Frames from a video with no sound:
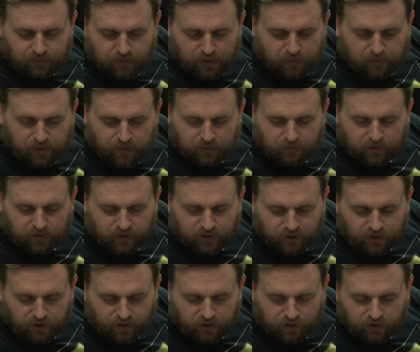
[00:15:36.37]
Maybe I'm
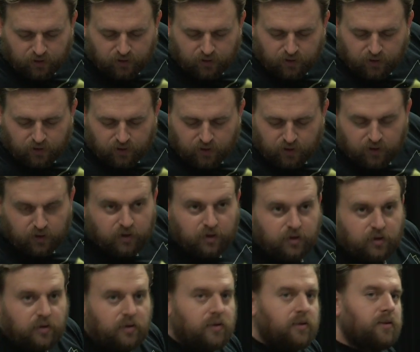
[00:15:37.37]
gonna
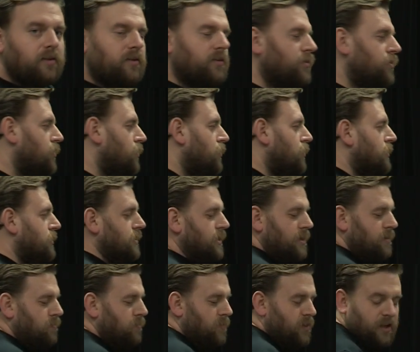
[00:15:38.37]
do the
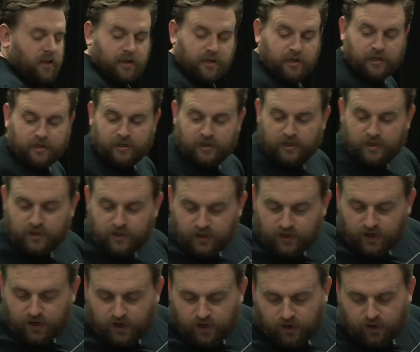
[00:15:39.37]
same thing I did
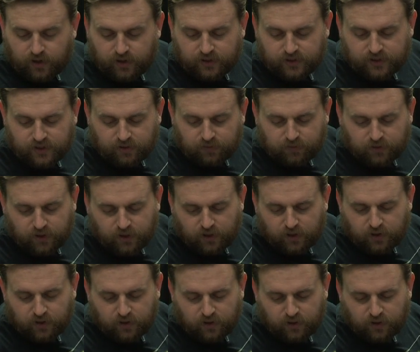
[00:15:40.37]
there, except
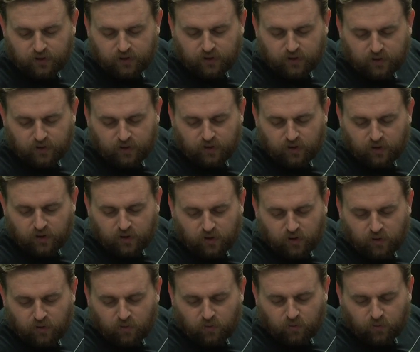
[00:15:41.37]

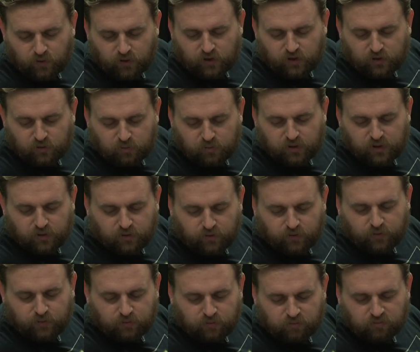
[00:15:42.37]
with a little bit of
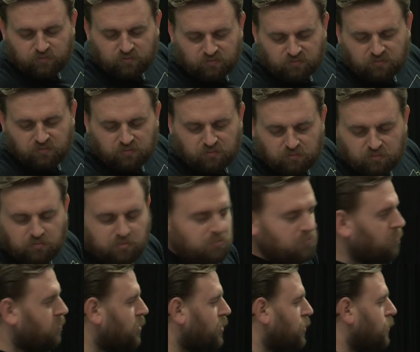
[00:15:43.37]

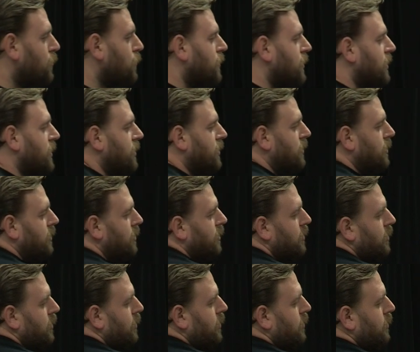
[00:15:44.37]
blue in it.
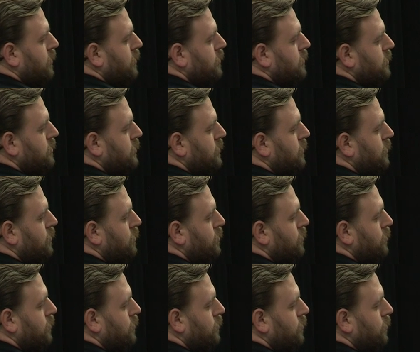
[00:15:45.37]

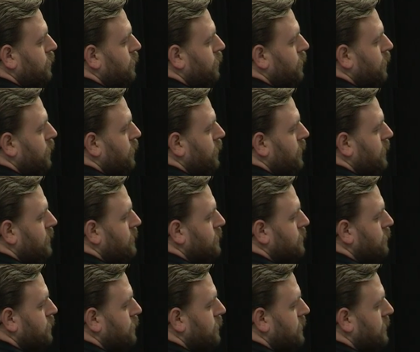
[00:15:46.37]
So on this
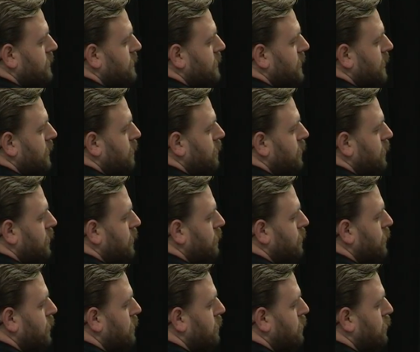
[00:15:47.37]
side, we're gonna
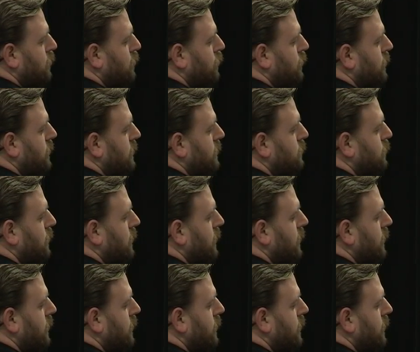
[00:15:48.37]
want to pull this way.